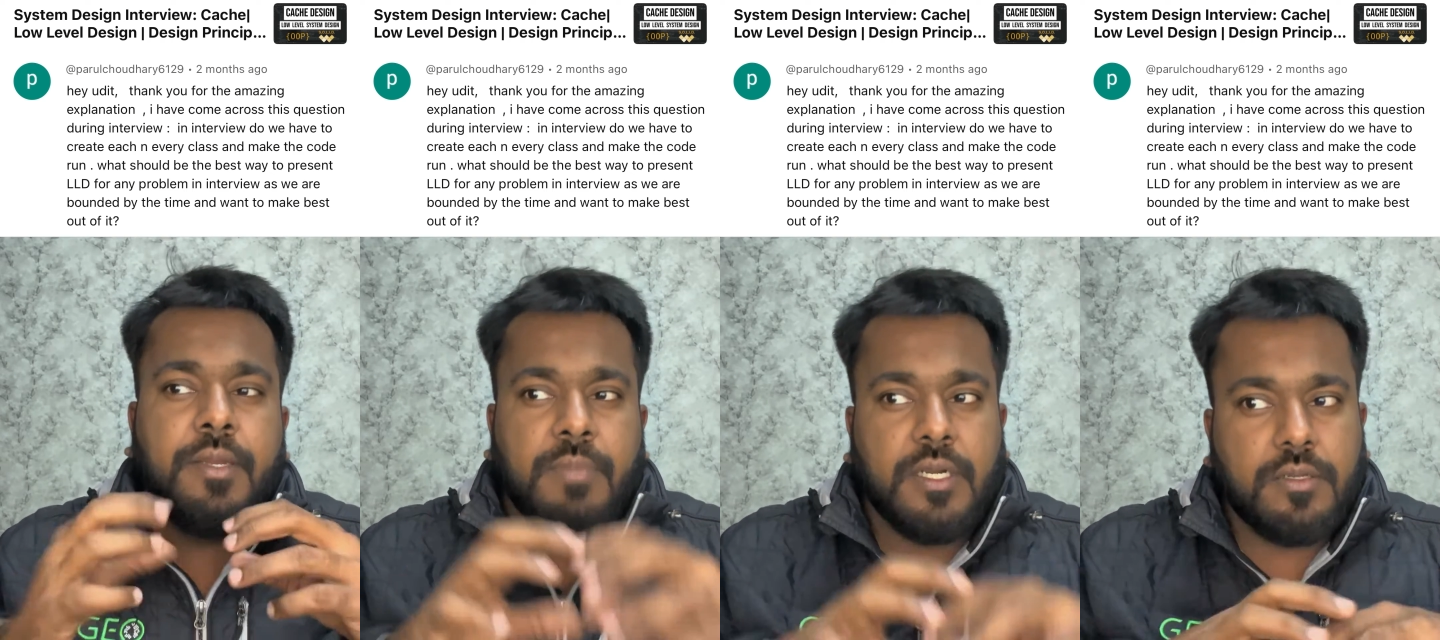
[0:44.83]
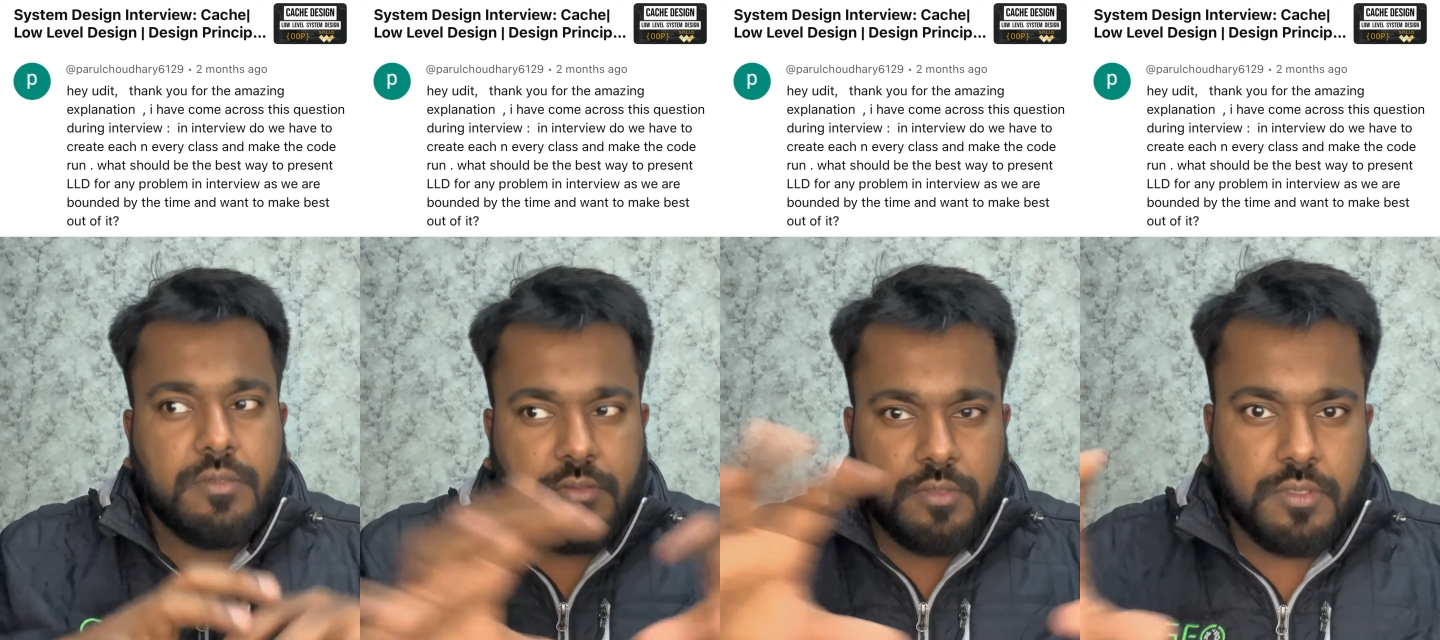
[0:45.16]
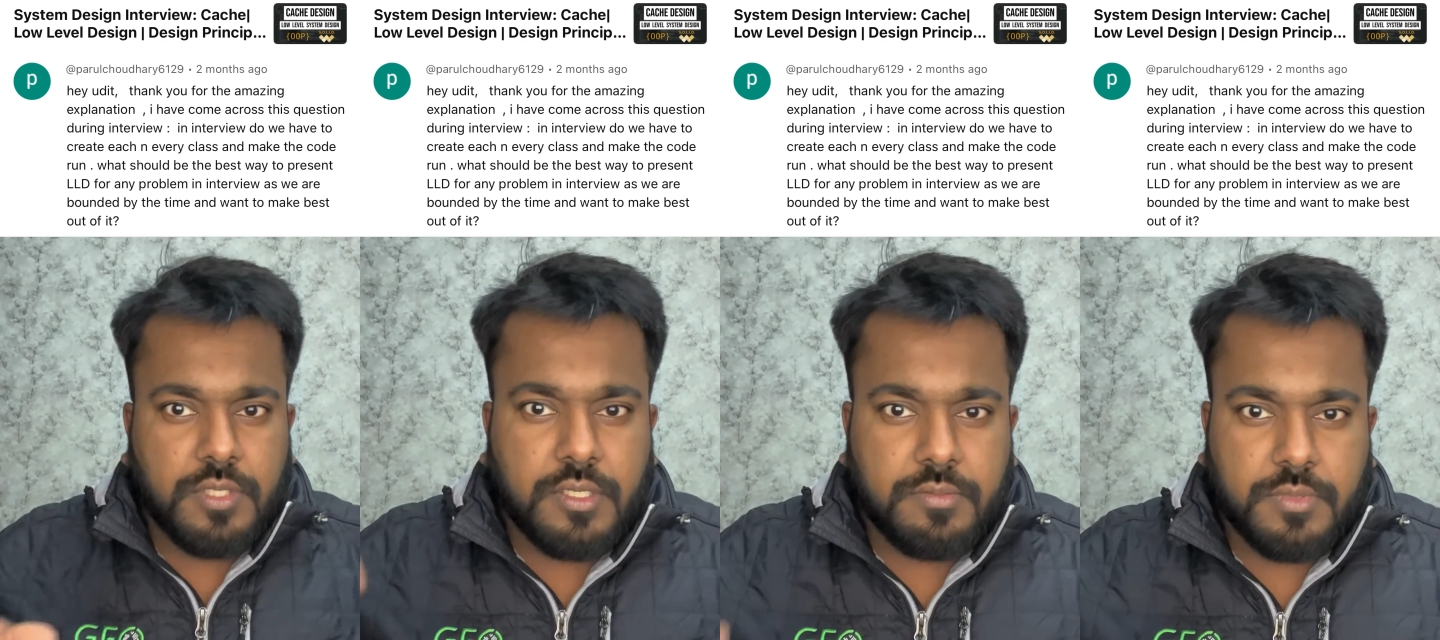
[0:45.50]
But, you
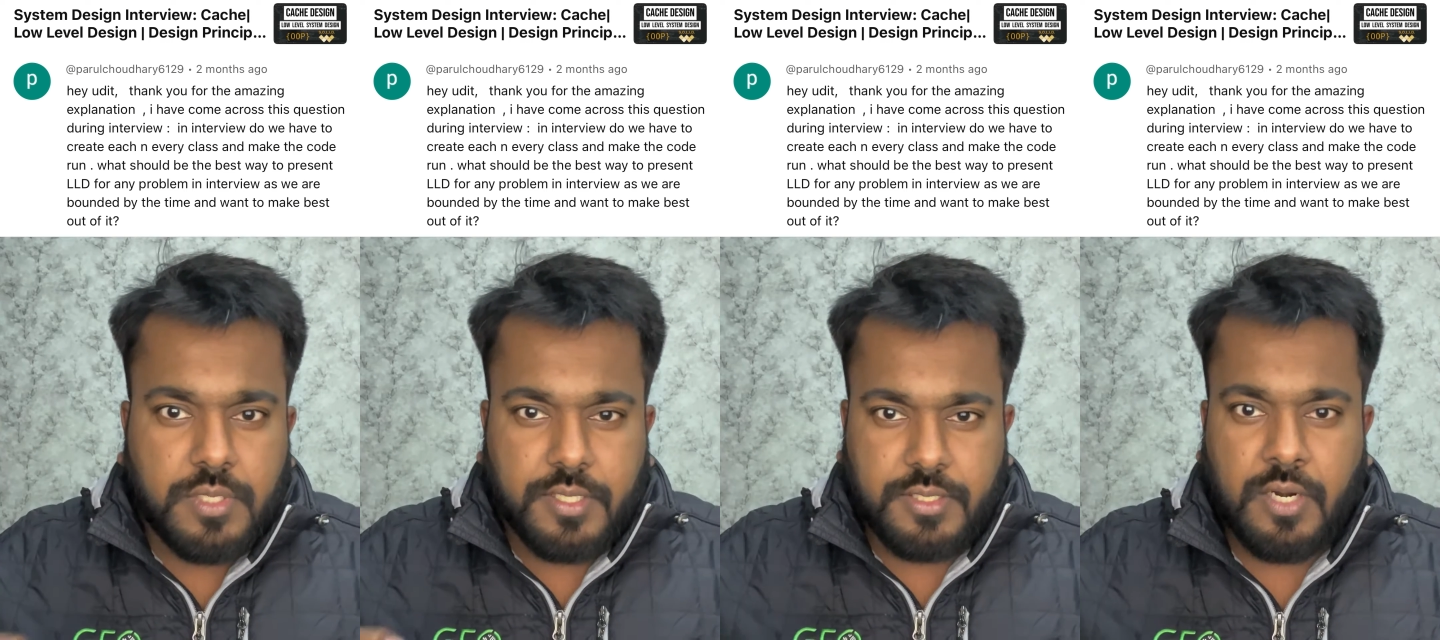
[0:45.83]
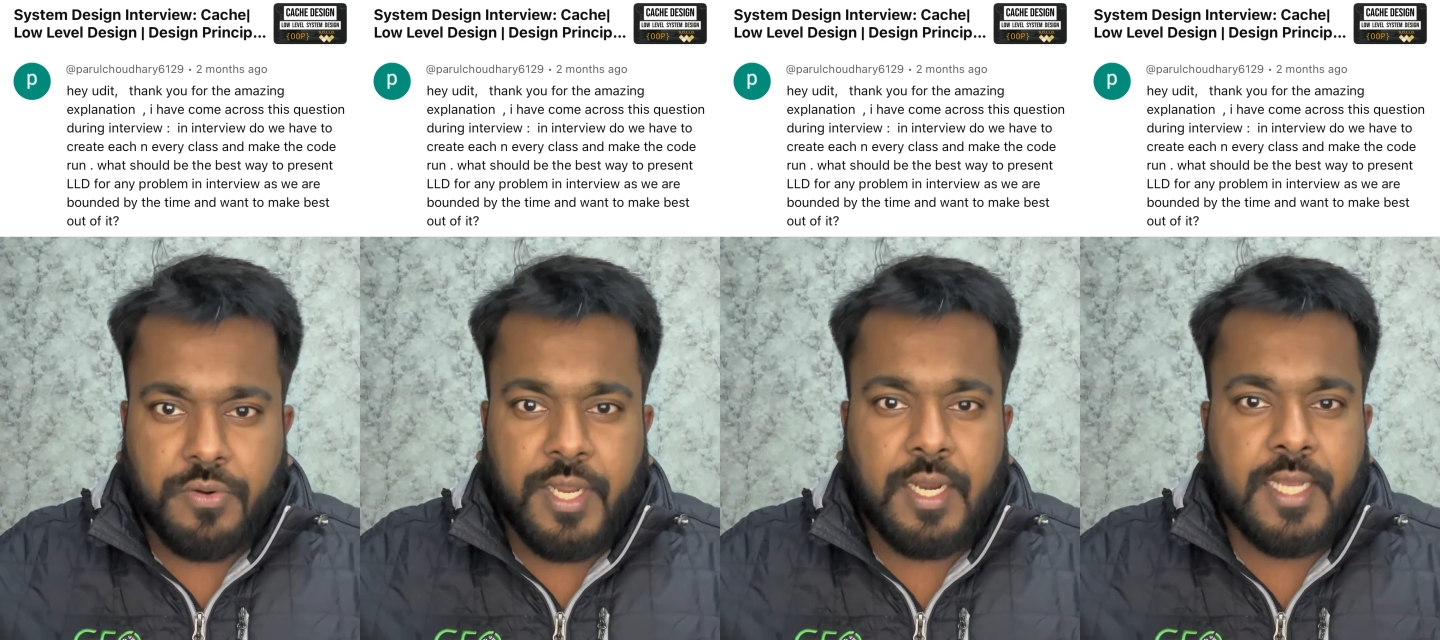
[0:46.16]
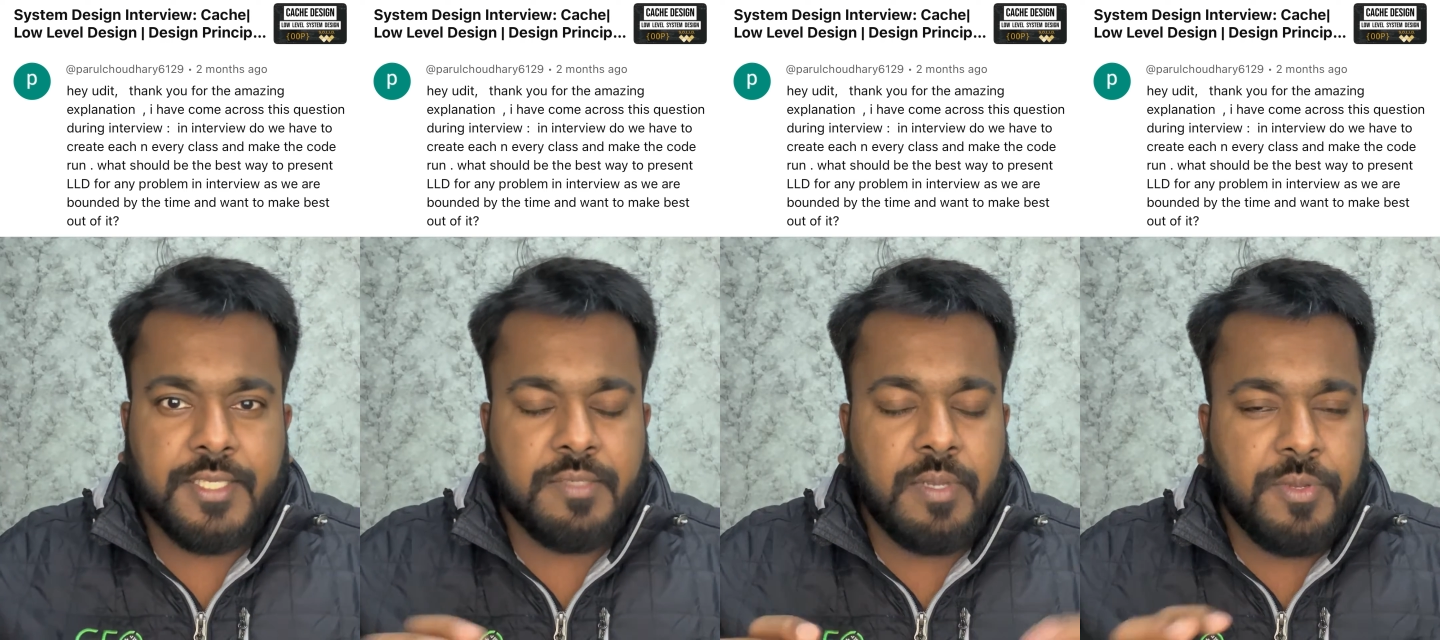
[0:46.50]
know, the surrounding
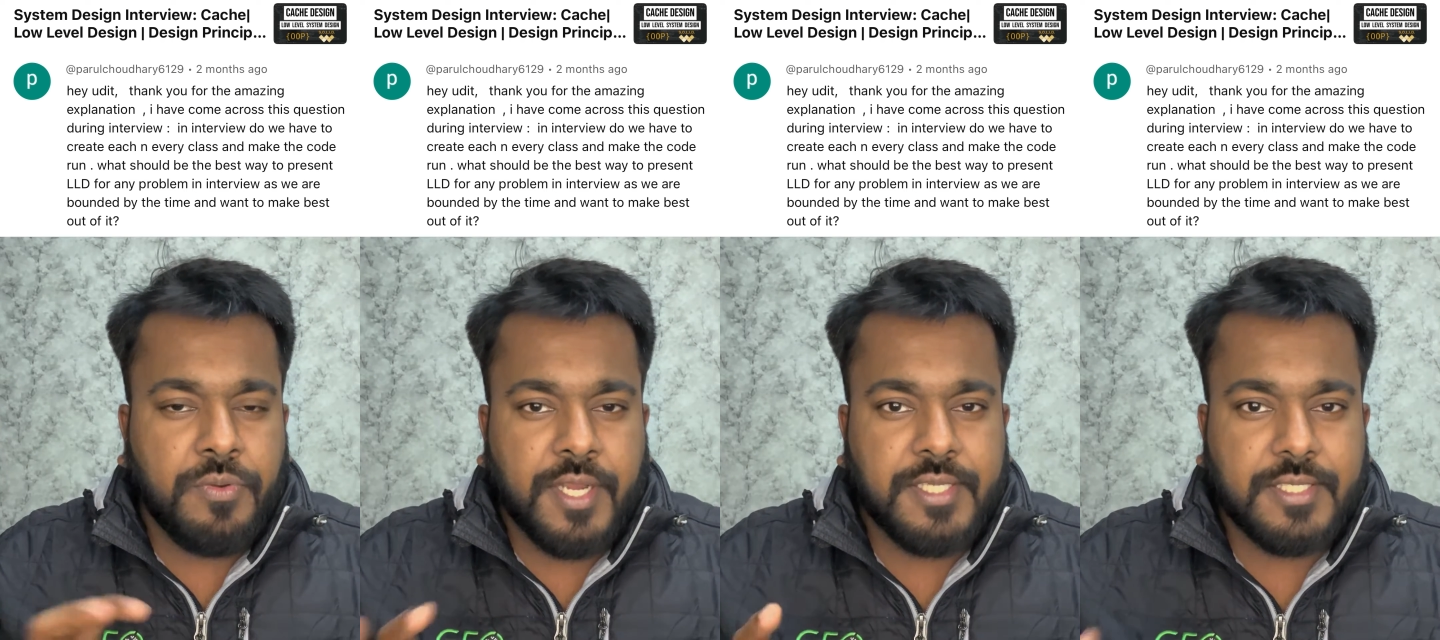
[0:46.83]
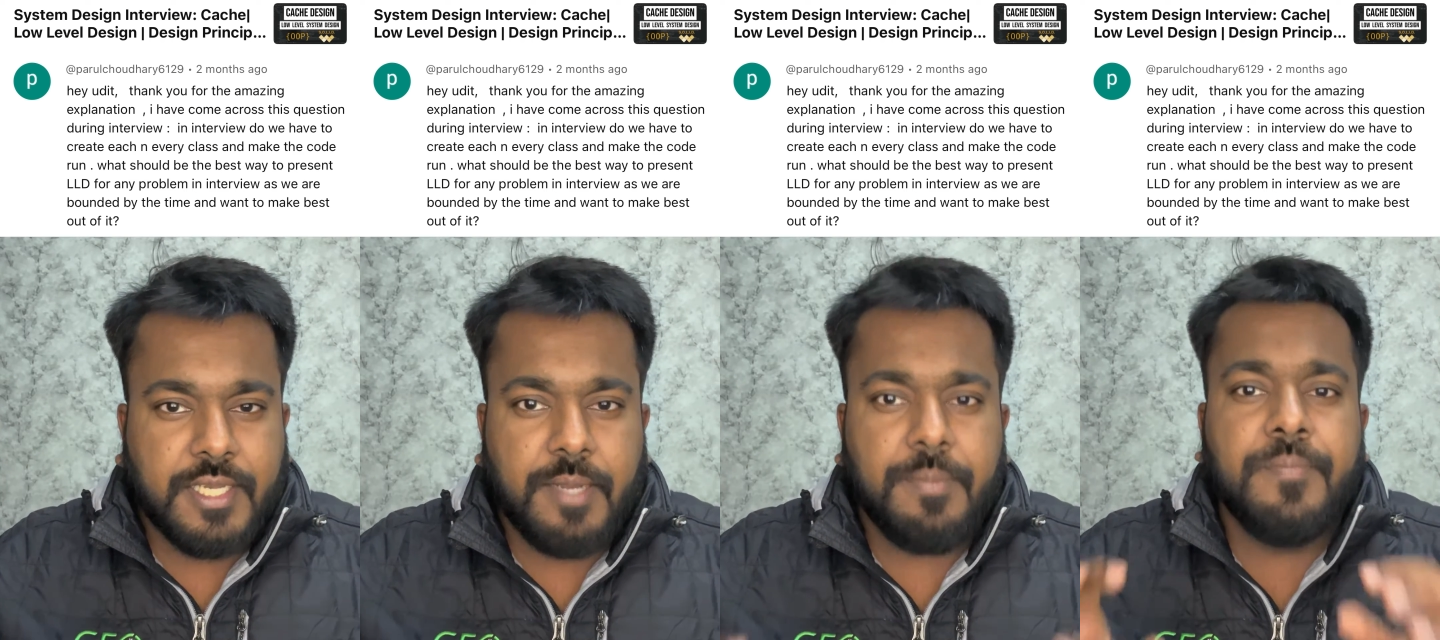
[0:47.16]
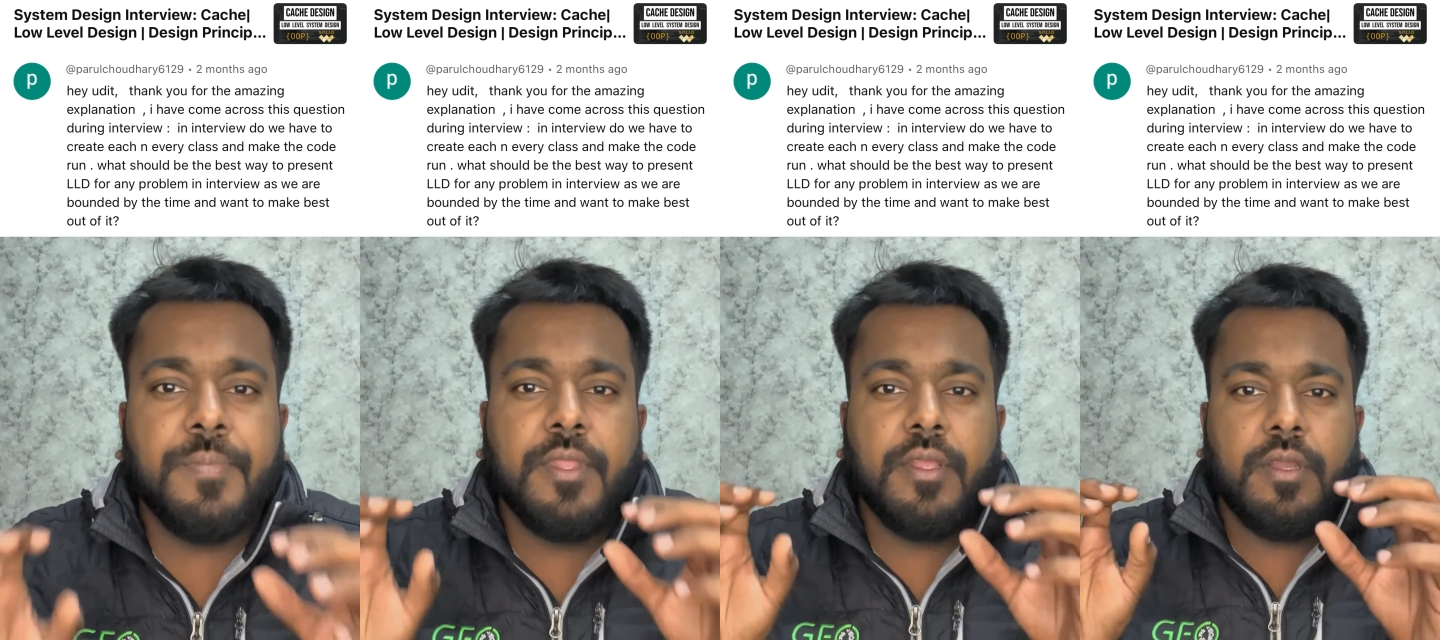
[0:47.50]
classes, maybe you can skip.